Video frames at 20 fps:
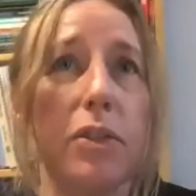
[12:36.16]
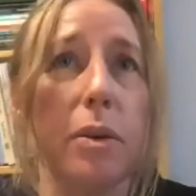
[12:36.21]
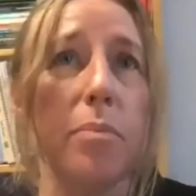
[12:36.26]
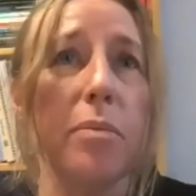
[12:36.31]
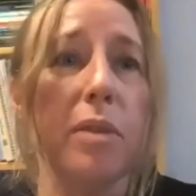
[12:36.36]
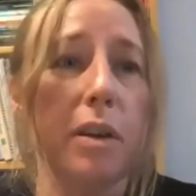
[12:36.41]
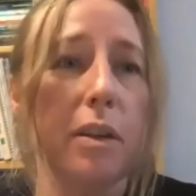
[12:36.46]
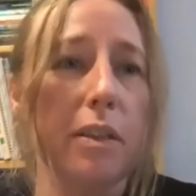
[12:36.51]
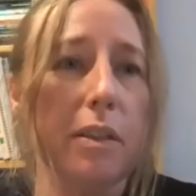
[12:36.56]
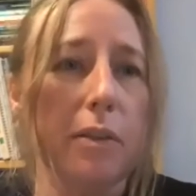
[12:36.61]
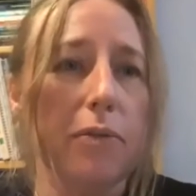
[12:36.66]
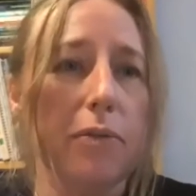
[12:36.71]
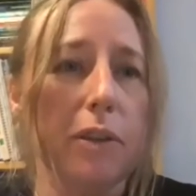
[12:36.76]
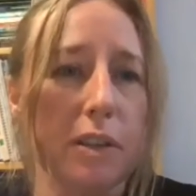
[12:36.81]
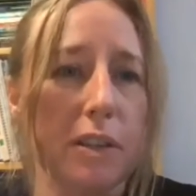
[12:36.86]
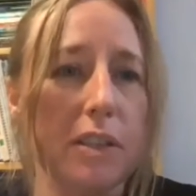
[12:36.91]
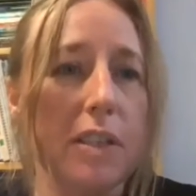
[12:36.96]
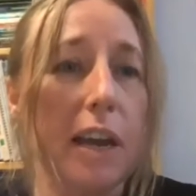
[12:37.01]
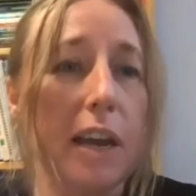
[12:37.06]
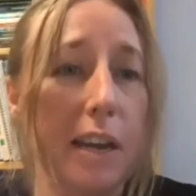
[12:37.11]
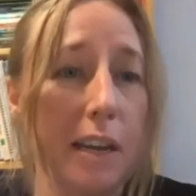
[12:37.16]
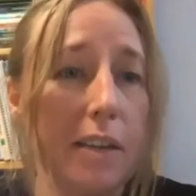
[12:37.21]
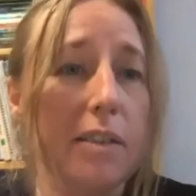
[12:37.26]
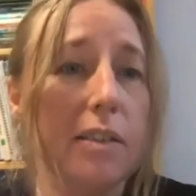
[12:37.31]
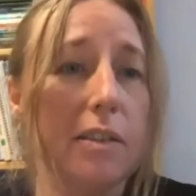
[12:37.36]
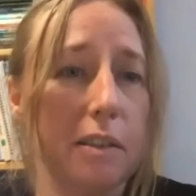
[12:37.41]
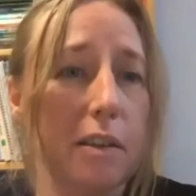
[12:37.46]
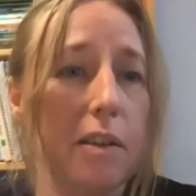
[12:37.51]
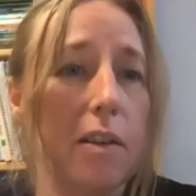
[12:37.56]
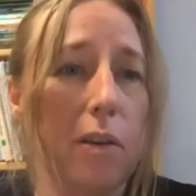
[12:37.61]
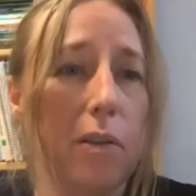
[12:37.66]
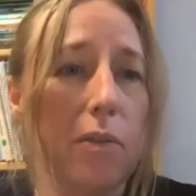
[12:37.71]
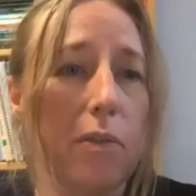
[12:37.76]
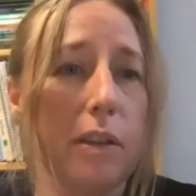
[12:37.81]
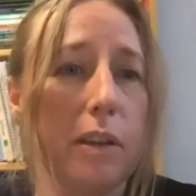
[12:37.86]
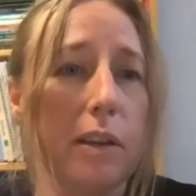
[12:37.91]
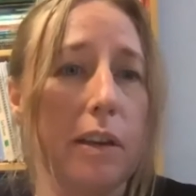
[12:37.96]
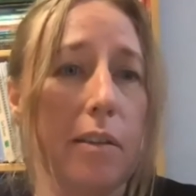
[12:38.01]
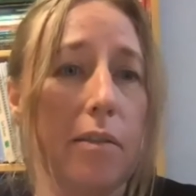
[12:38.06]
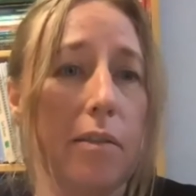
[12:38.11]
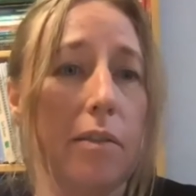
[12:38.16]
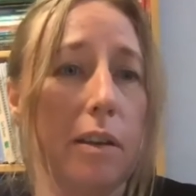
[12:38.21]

the first days of the